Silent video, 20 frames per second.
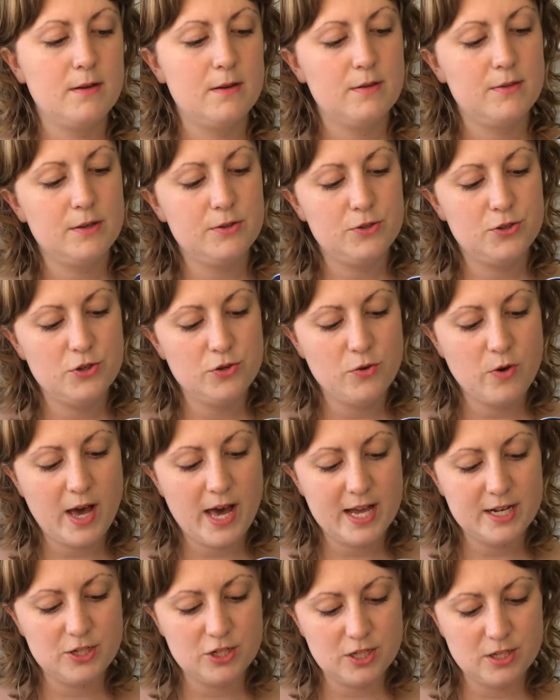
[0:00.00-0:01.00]
the two
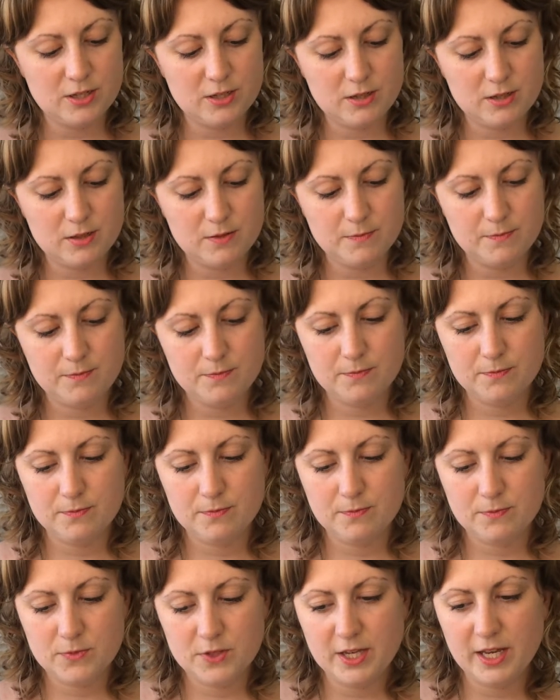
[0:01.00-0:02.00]
edges
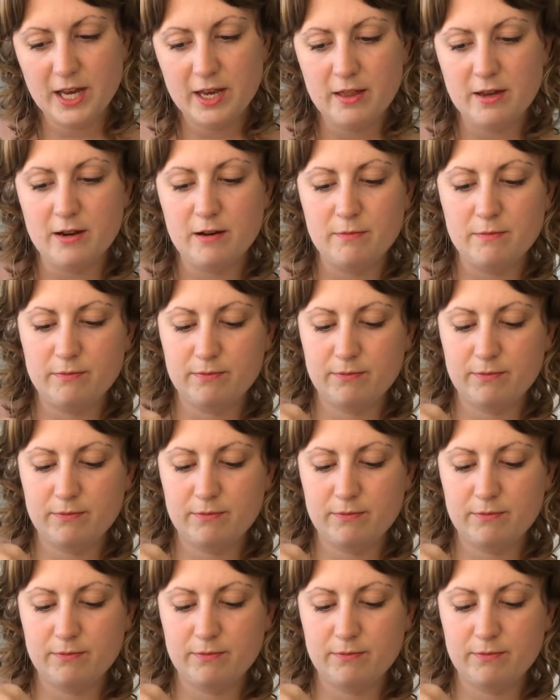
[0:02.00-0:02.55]
together.